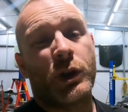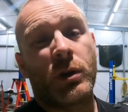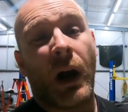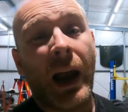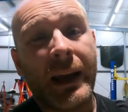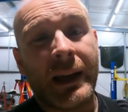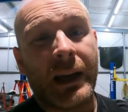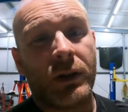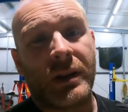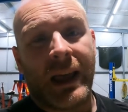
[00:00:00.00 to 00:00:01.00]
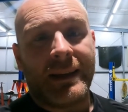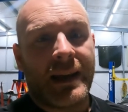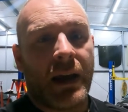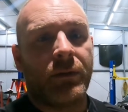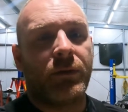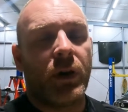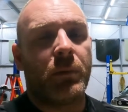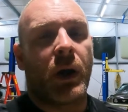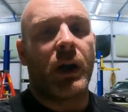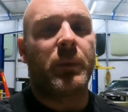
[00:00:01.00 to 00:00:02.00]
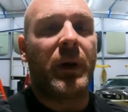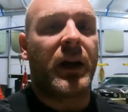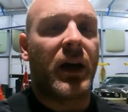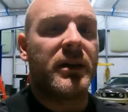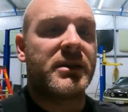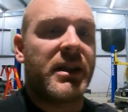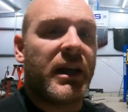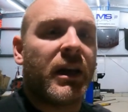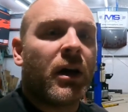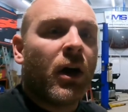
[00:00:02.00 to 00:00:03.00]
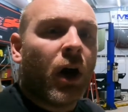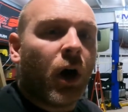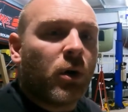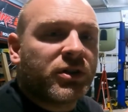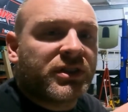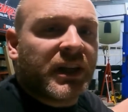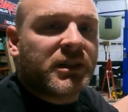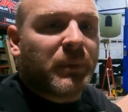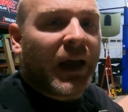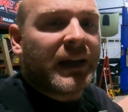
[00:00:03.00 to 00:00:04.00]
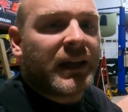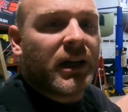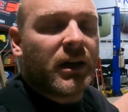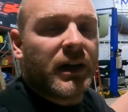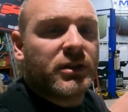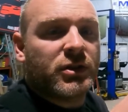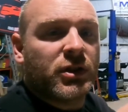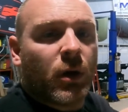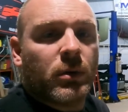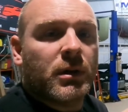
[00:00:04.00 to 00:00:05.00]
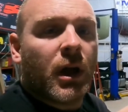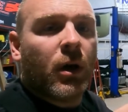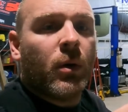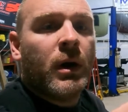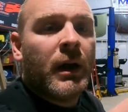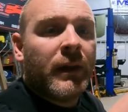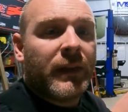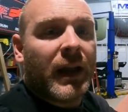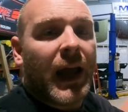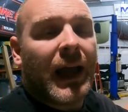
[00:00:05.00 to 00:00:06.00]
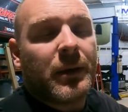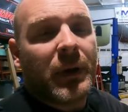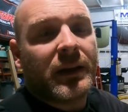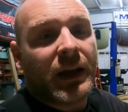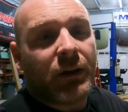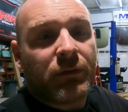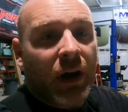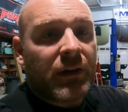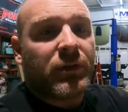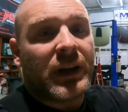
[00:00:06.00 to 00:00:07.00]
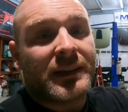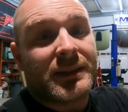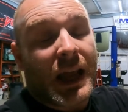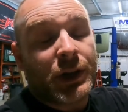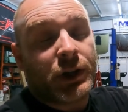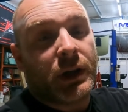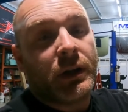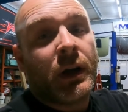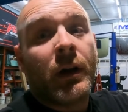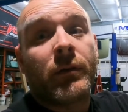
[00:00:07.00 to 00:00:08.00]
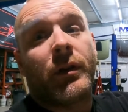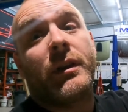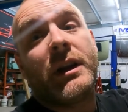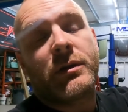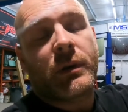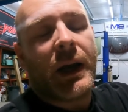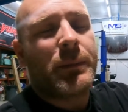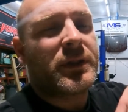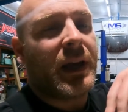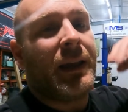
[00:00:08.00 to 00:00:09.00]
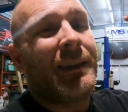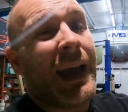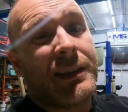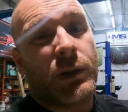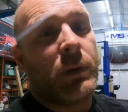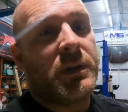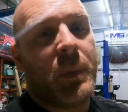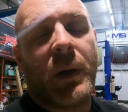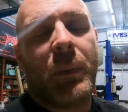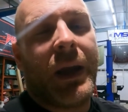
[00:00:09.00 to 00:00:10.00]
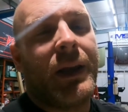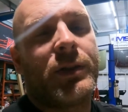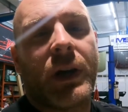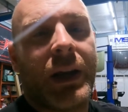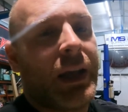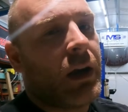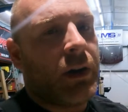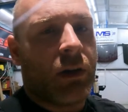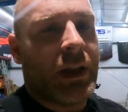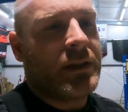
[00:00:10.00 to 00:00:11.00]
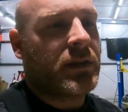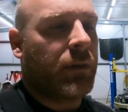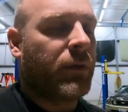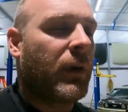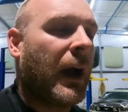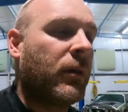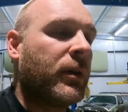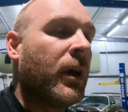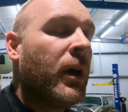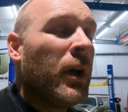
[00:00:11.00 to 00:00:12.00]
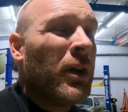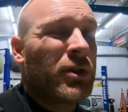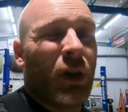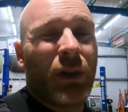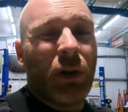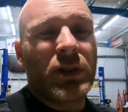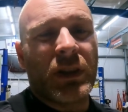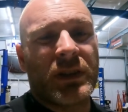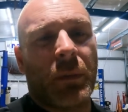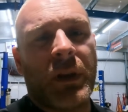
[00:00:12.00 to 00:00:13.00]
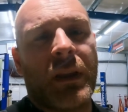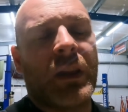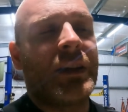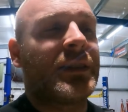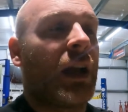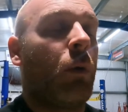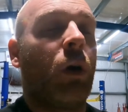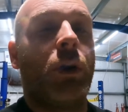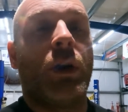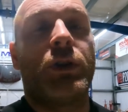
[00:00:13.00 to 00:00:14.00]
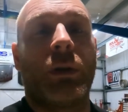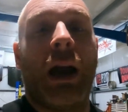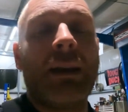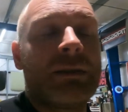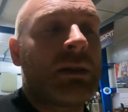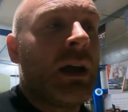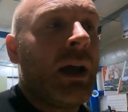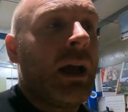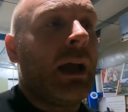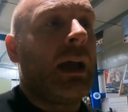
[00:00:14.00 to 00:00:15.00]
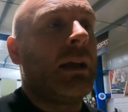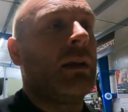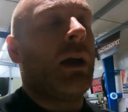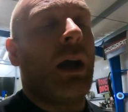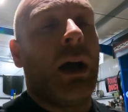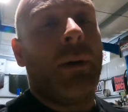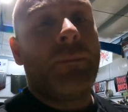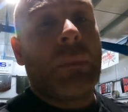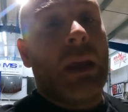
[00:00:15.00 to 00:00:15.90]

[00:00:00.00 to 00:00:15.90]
to try and get out to that 10-foot mark because the 06 back here is so low that I had to make like a 5-foot extension for these ramps, and that's always been a pain trying to carry all that stuff around. So those are some of the things that I want to address, and